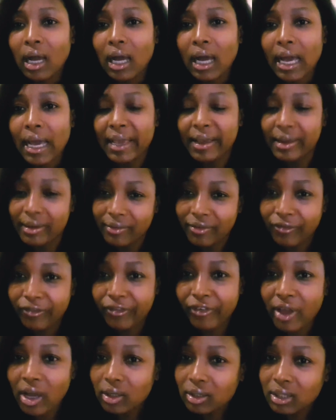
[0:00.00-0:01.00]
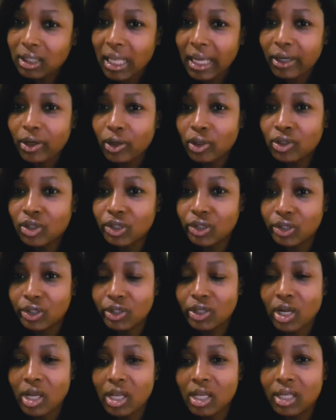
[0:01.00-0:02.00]
I felt like going to the
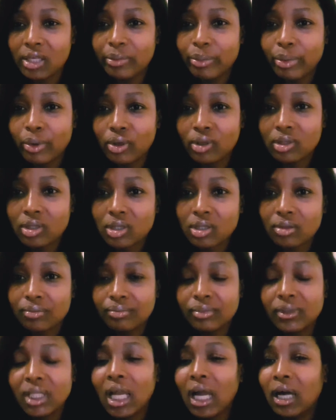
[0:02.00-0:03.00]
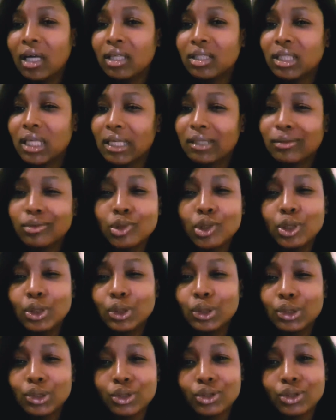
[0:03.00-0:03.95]
toilet, but I was like, no,